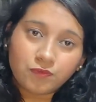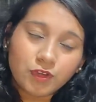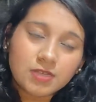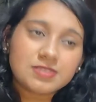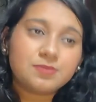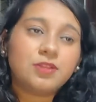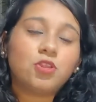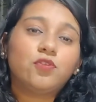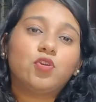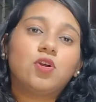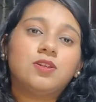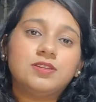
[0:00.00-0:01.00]
first month of
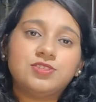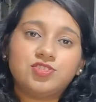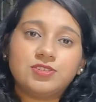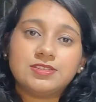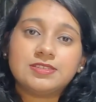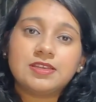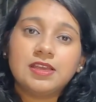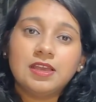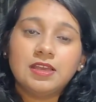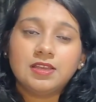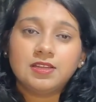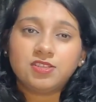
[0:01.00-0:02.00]
your college is
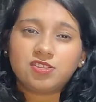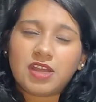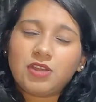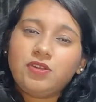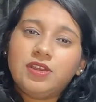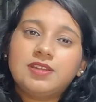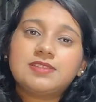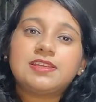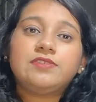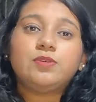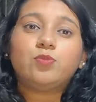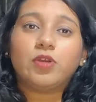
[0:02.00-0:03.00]
try to get a
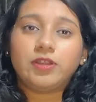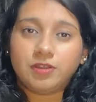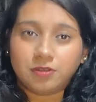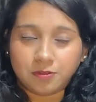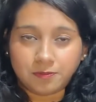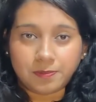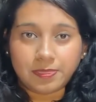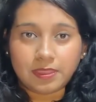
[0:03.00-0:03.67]
CV pointer.